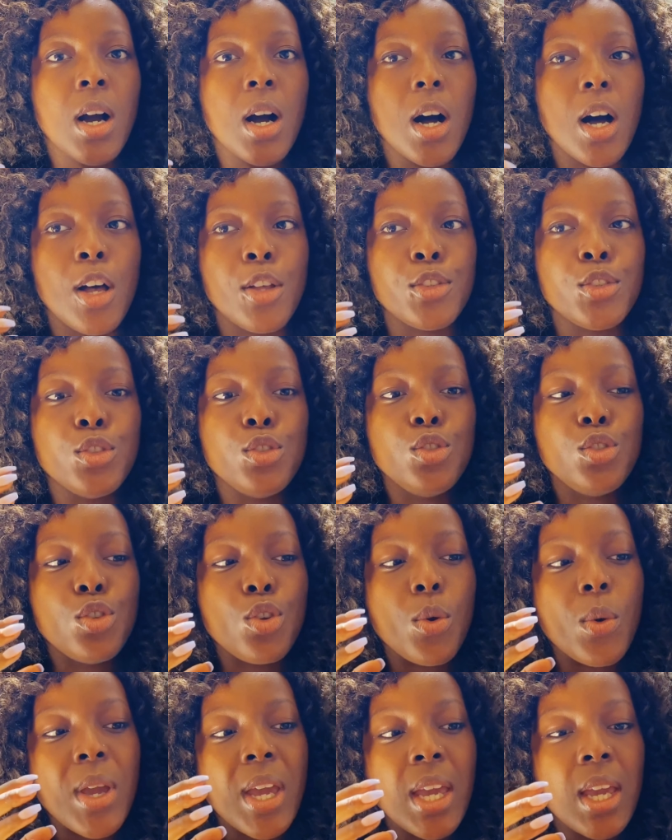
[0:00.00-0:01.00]
us
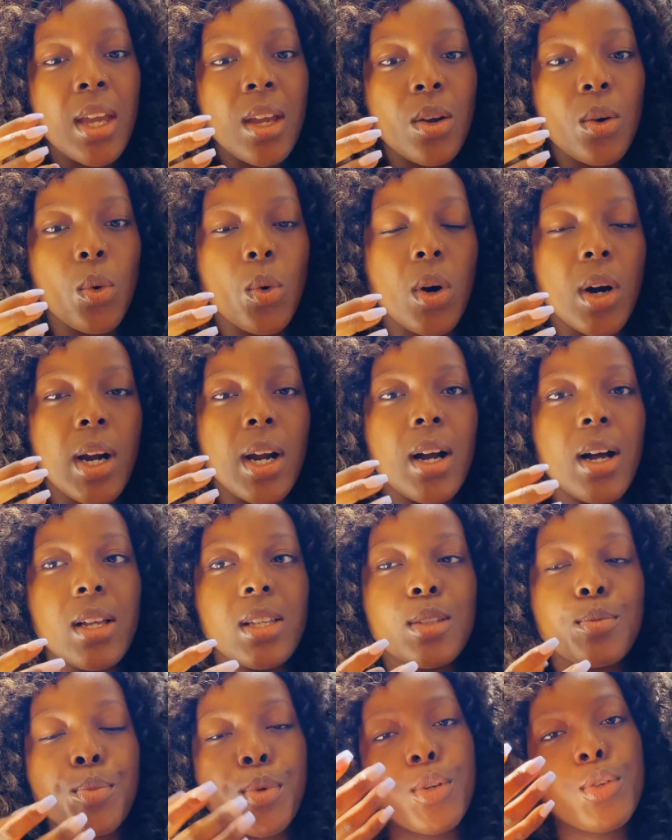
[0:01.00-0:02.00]
doing or
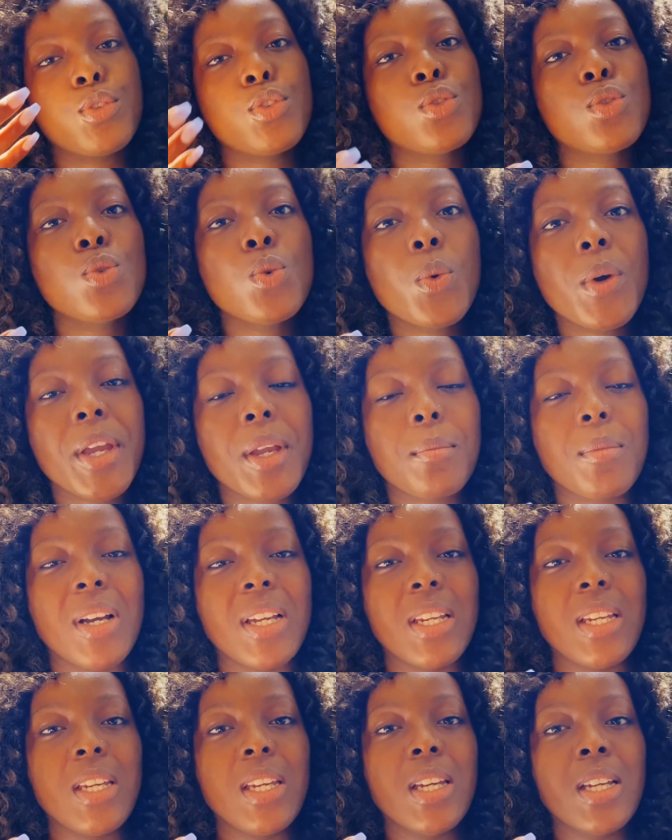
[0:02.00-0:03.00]
us pursuing
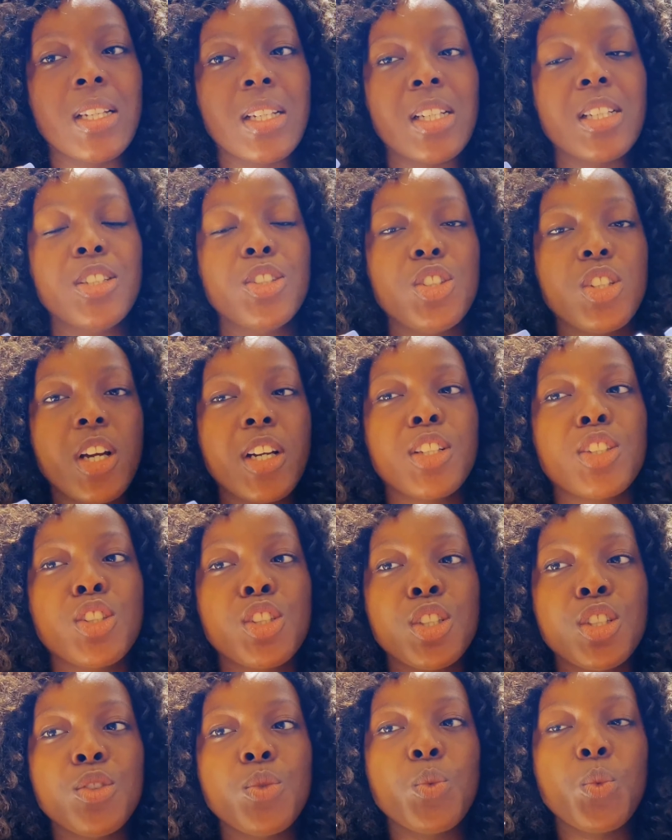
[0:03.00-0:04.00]
money in
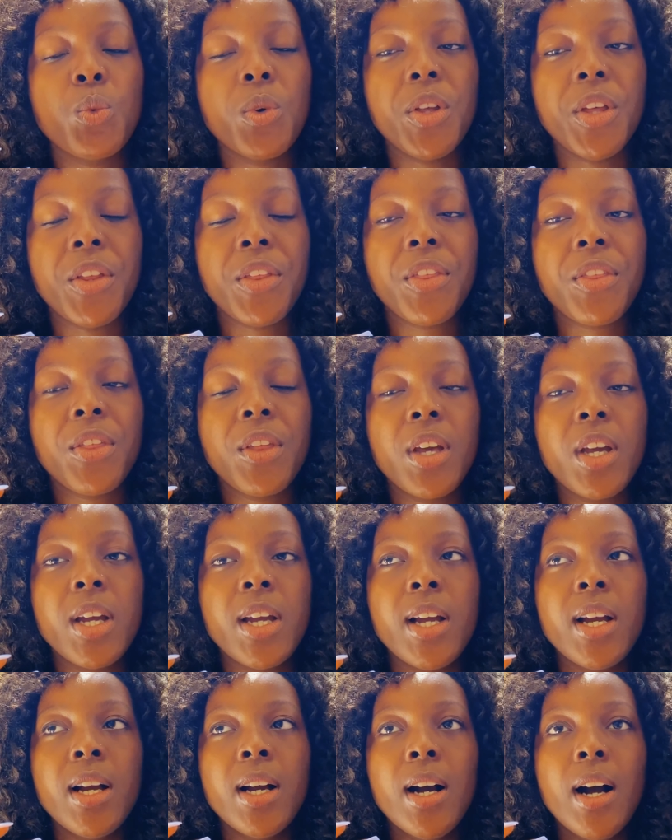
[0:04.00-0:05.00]
conjunction with
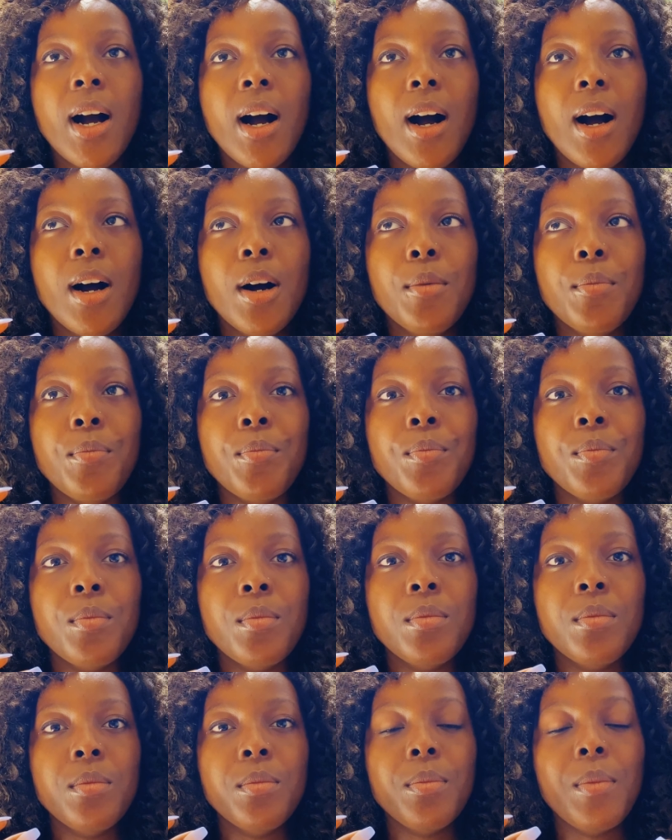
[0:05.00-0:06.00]
um,
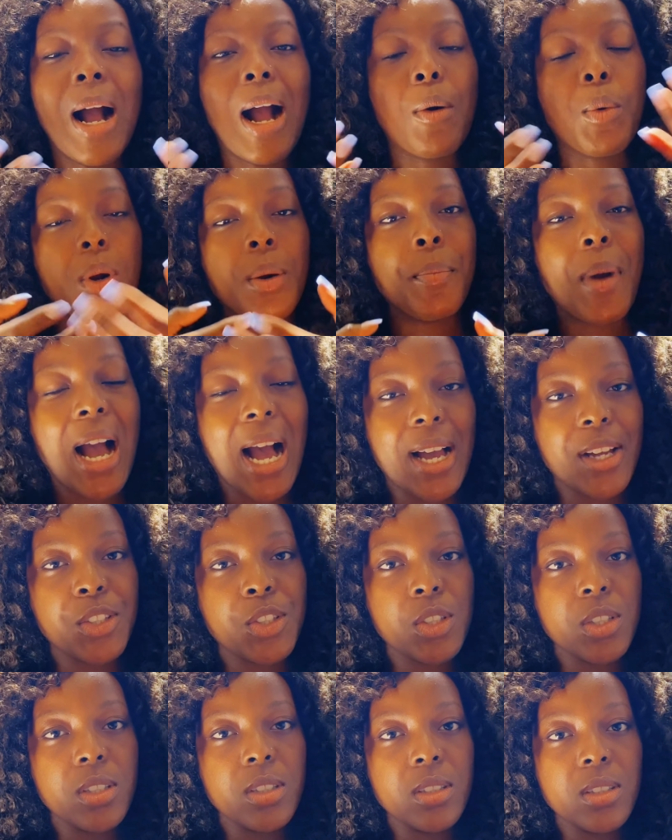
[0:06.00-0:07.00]
our
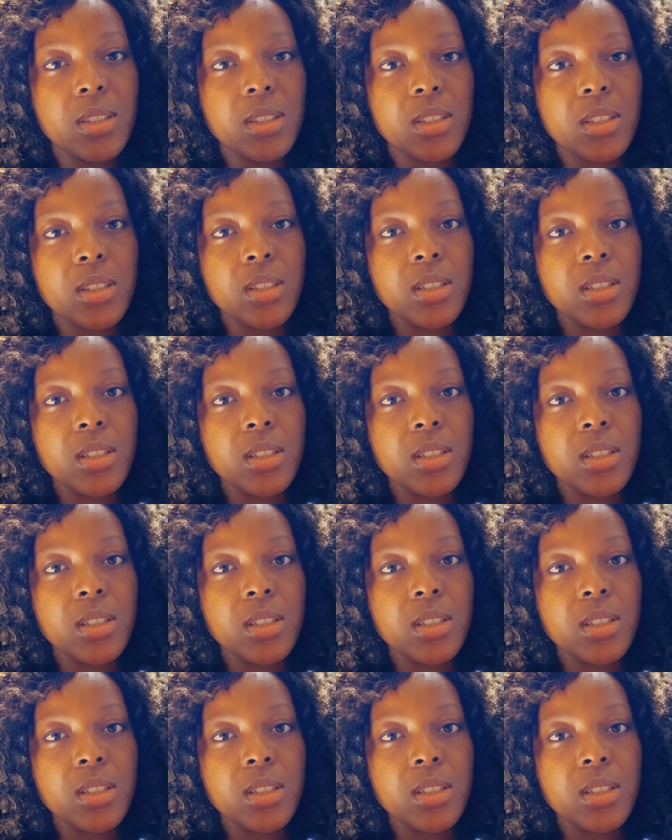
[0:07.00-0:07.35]
passions